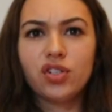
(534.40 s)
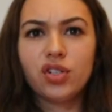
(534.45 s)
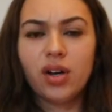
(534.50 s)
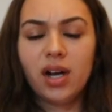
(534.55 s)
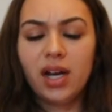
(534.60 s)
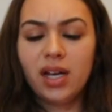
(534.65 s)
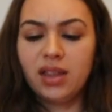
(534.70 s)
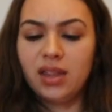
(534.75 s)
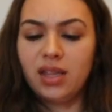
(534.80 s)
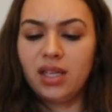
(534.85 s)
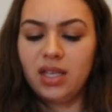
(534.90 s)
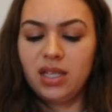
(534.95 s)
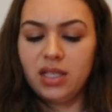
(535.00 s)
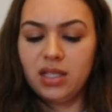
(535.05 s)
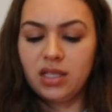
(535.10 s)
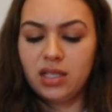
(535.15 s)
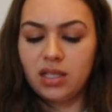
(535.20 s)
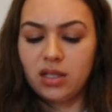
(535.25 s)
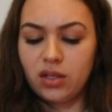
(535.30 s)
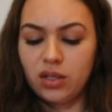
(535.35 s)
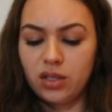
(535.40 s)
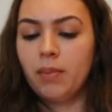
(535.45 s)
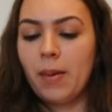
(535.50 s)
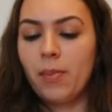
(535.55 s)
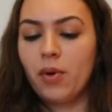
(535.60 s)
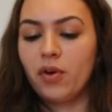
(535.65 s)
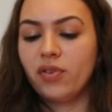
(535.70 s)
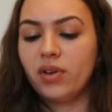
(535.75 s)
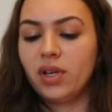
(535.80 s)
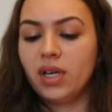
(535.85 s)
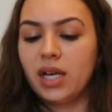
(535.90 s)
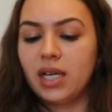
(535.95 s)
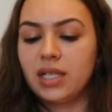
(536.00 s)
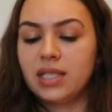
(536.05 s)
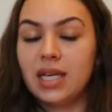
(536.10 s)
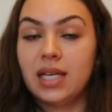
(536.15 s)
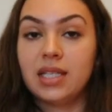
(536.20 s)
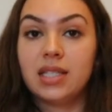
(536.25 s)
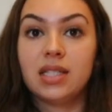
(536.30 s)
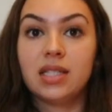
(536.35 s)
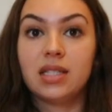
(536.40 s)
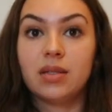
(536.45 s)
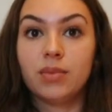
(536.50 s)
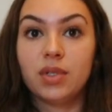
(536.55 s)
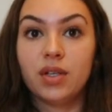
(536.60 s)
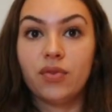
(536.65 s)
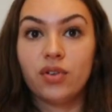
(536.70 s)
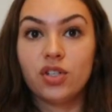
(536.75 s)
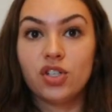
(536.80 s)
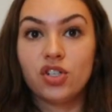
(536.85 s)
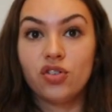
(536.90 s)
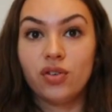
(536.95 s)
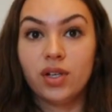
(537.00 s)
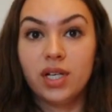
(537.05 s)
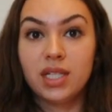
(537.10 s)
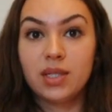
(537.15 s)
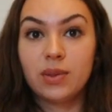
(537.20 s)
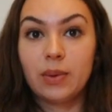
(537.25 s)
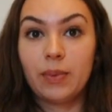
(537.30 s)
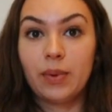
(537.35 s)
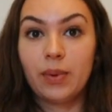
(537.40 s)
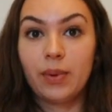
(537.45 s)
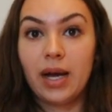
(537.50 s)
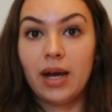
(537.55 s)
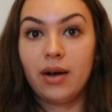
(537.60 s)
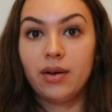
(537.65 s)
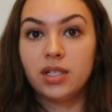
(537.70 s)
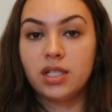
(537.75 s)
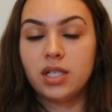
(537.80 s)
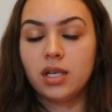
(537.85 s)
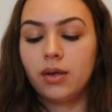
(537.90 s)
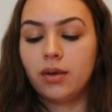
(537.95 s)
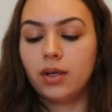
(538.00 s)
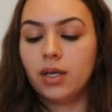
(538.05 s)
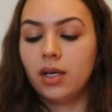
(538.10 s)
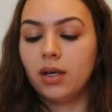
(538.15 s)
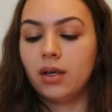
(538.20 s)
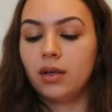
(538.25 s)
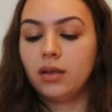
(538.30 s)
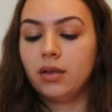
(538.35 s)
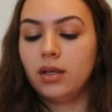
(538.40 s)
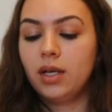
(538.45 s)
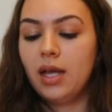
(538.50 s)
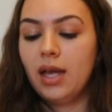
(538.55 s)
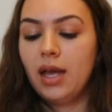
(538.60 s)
tried these. My boyfriend and I tasted some different treats when we were out in Tokyo,